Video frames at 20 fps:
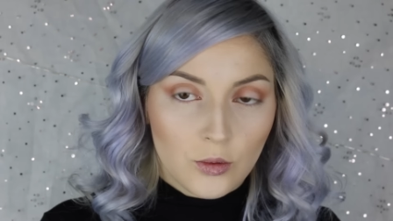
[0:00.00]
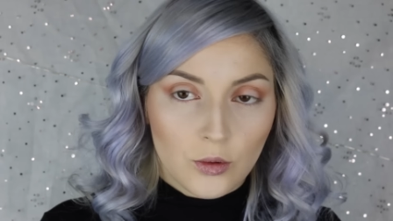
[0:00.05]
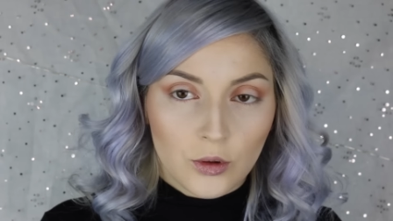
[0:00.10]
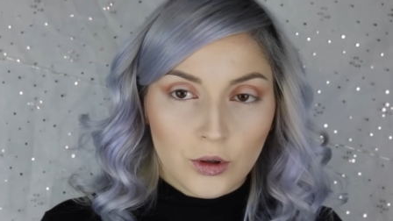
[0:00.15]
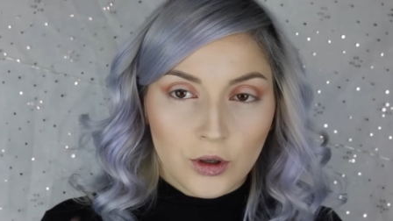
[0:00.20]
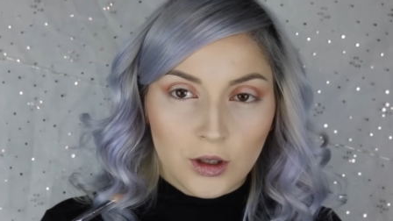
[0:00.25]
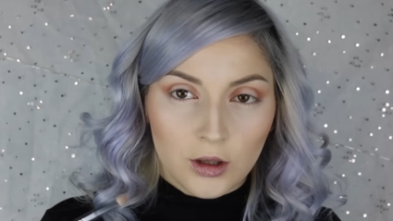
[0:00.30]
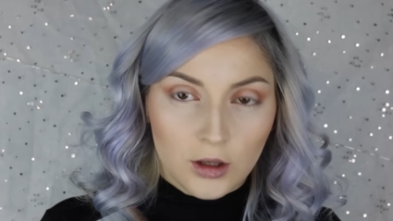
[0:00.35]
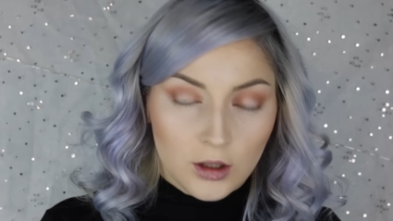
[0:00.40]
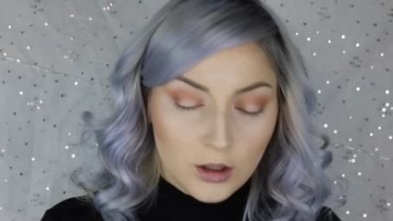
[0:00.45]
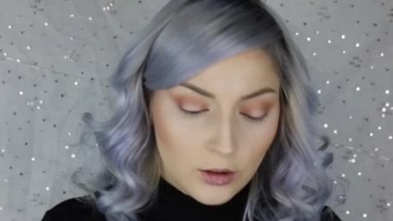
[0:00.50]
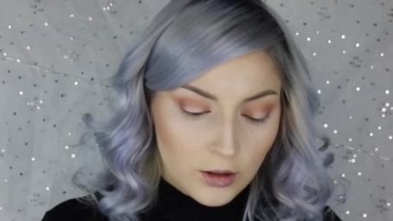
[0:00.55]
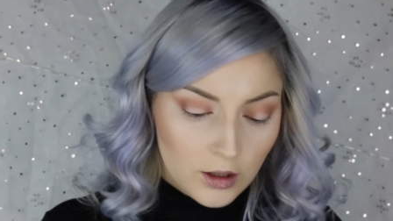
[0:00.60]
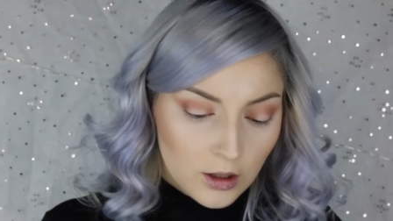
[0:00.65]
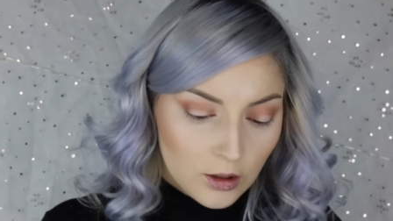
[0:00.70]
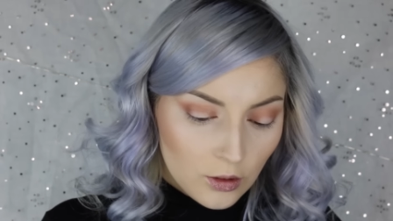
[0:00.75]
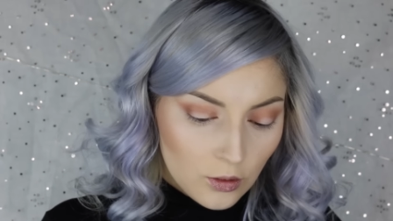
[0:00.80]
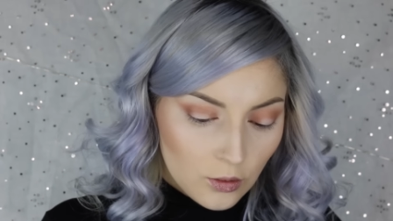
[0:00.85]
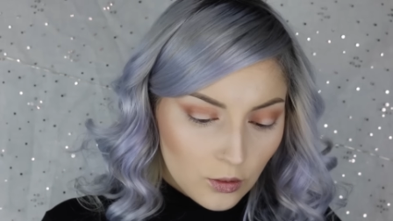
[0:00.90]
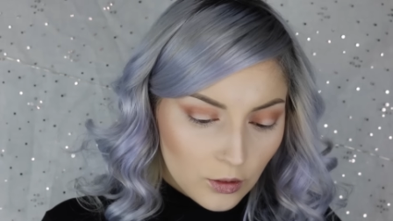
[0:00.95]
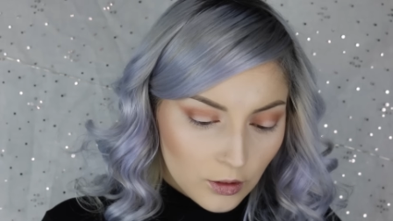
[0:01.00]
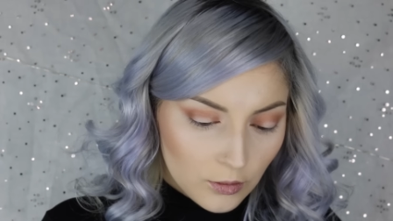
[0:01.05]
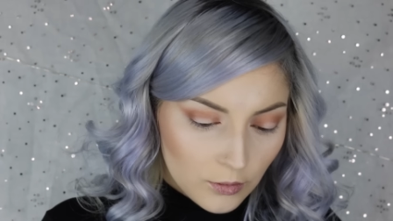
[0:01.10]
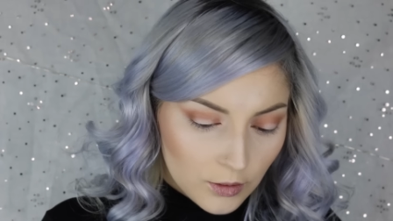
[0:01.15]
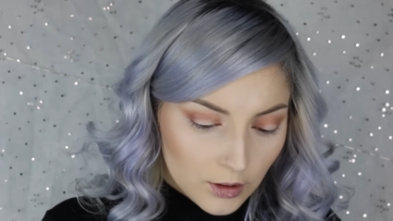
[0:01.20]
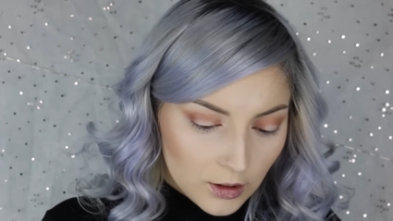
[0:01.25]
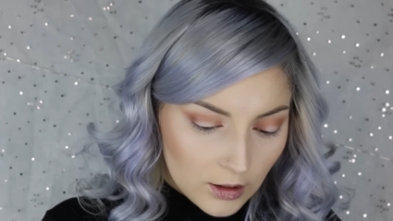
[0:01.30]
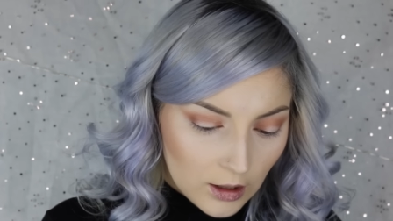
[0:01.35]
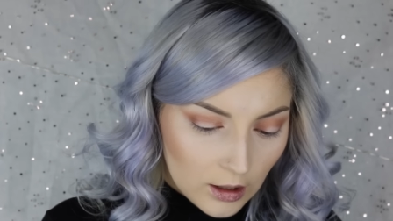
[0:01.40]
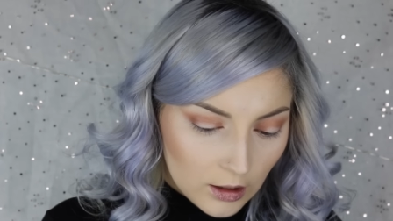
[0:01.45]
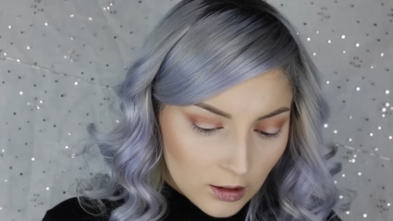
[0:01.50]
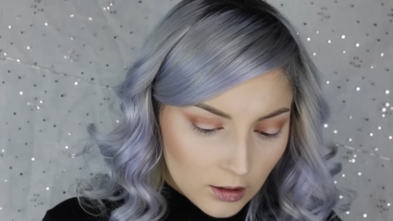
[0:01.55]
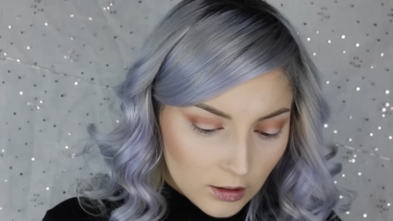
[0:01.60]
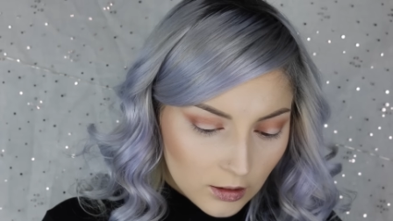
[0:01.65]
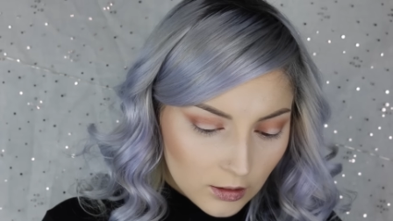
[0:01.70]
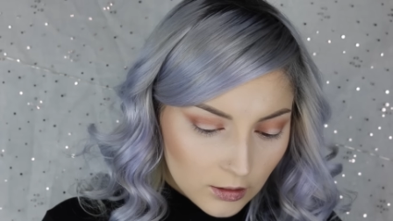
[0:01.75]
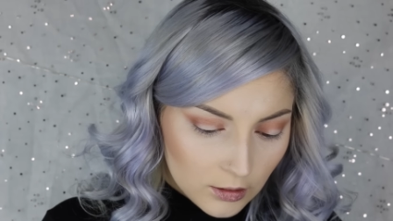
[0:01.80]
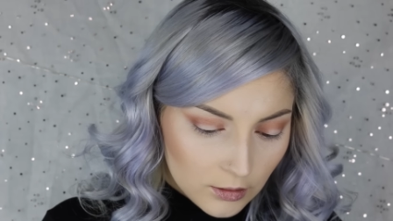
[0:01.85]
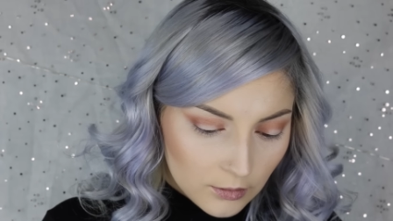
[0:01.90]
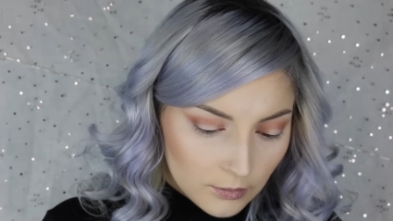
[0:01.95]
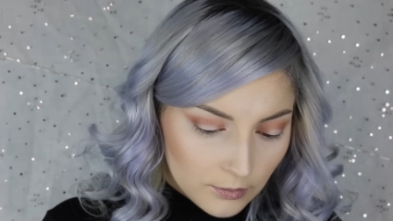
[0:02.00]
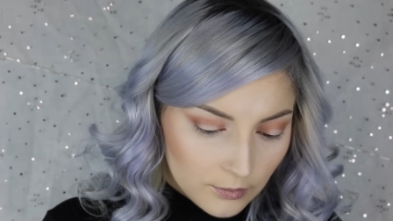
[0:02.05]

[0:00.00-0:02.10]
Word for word: corner and the inner corner with that color.